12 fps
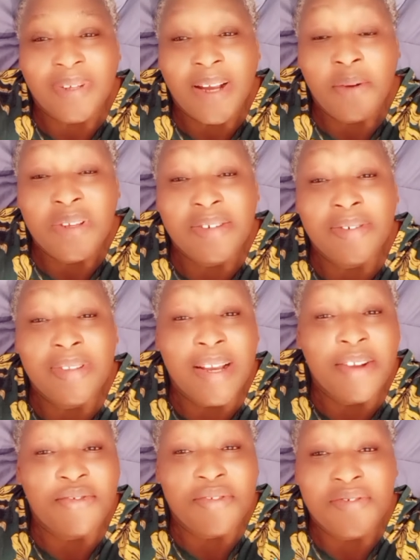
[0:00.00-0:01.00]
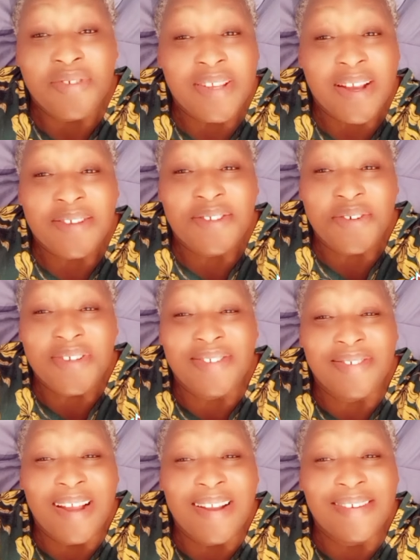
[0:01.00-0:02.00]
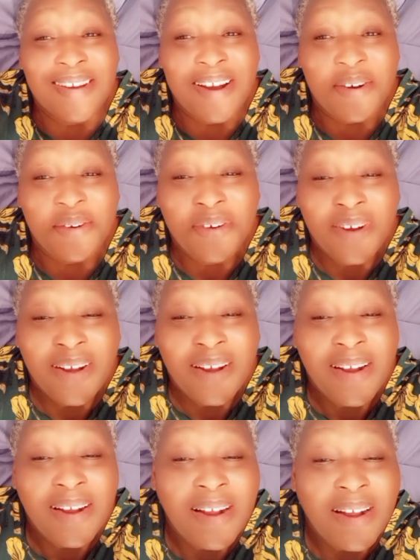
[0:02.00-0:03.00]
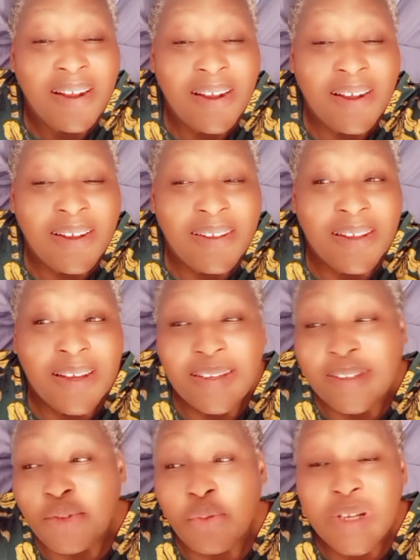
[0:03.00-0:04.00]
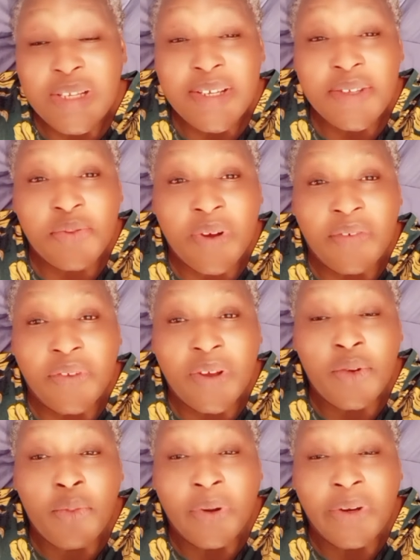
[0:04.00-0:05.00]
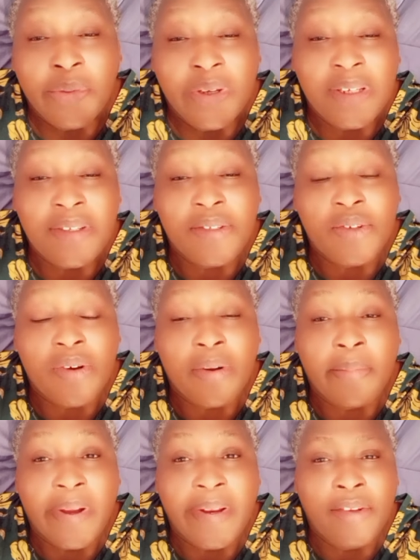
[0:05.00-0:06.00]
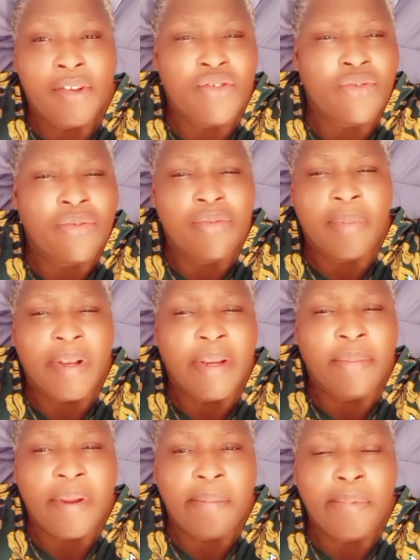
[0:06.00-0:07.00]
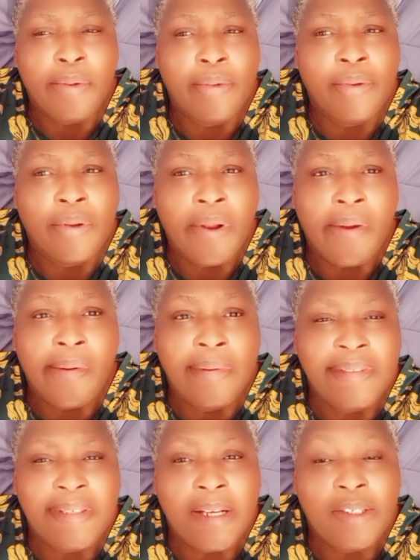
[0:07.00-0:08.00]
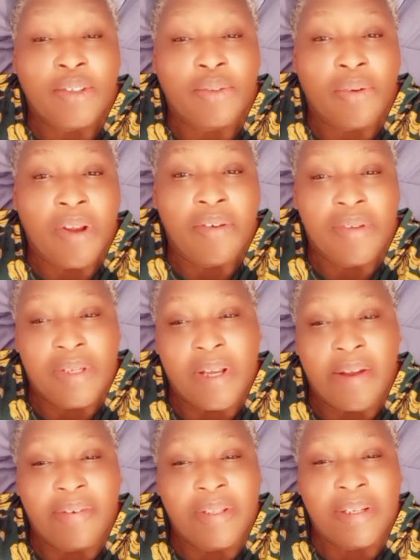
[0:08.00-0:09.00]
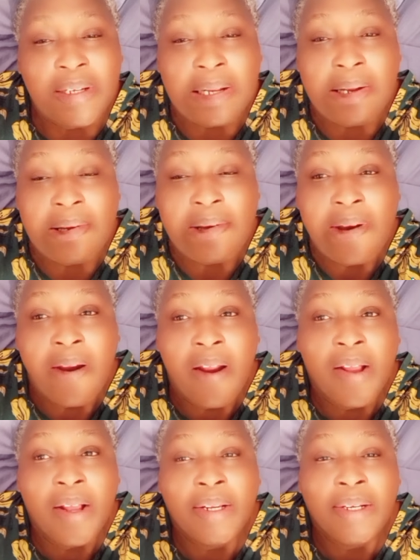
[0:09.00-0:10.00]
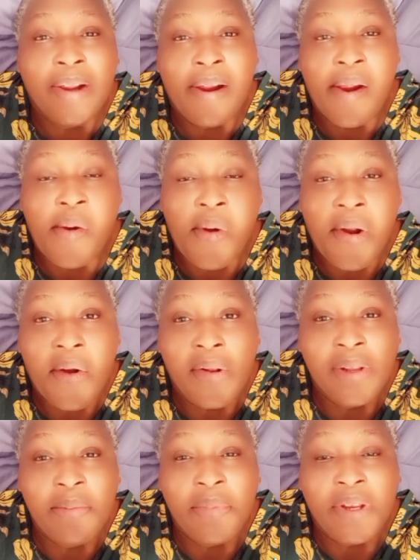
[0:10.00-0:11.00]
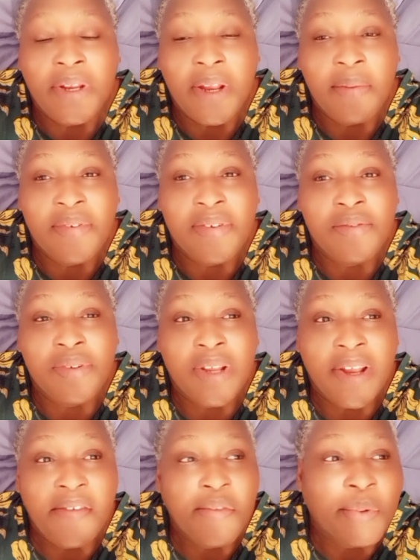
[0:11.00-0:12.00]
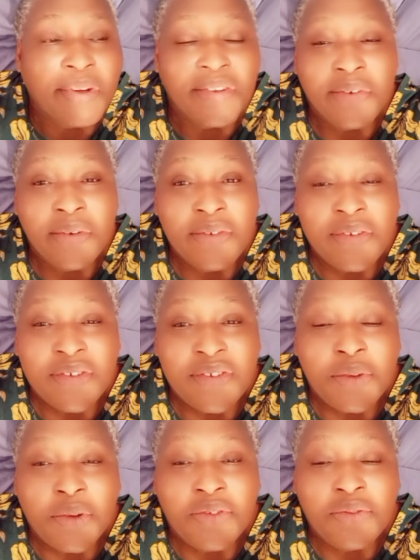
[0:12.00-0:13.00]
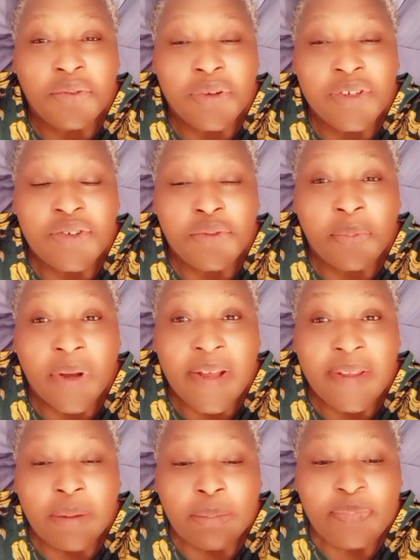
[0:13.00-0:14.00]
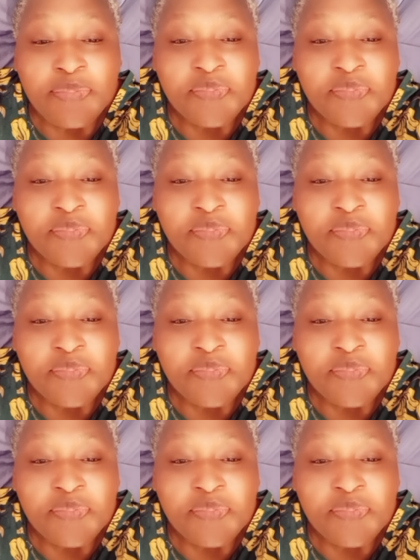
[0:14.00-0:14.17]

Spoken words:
I was the one that introduced sex toys tonight, now. Like in 2012, then nobody wanted to talk about it. Just Google my name, get me a lawyer, sex toy. You'll see everything now. We're calling me names. Today, everybody's going to the store to rush to buy them.